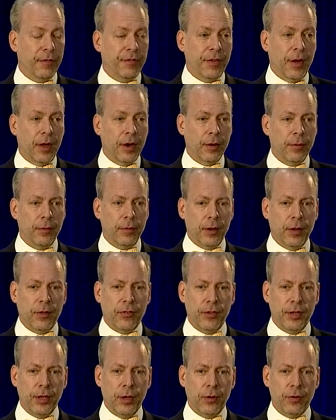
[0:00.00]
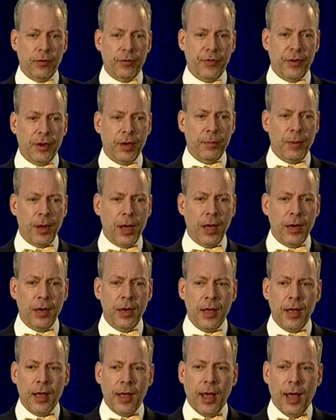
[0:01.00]
Founded CEO is a friend of mine,
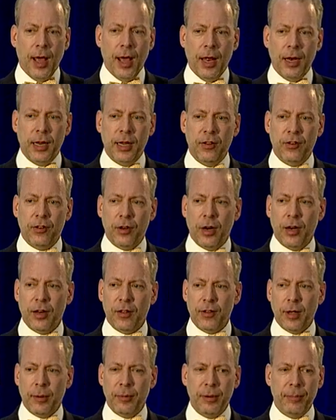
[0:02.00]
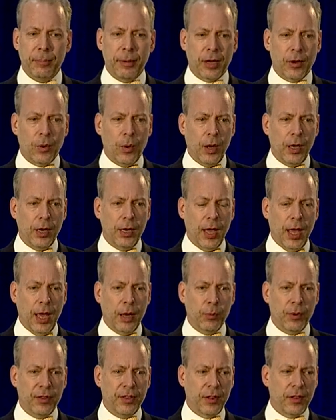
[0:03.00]
and he started accepting Bitcoin,
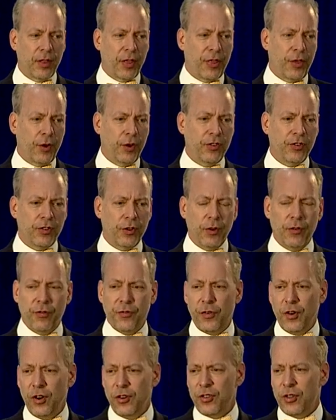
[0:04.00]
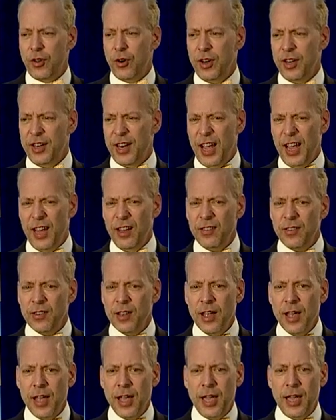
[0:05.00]
and within the first 30 days,
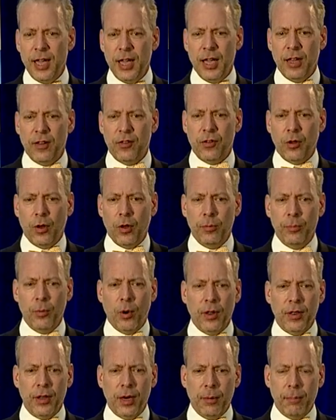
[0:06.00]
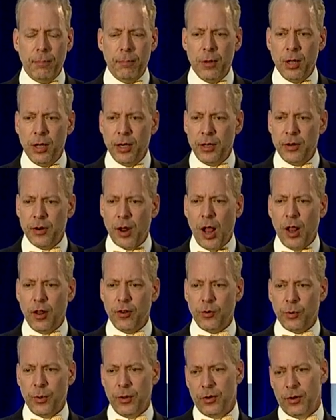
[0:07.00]
he had sold more than $1 million
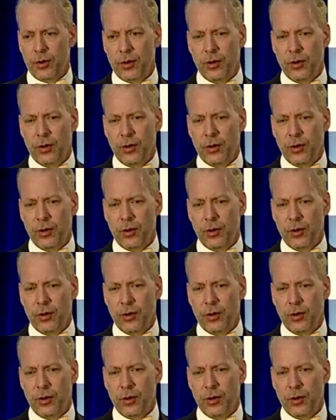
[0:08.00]
worth of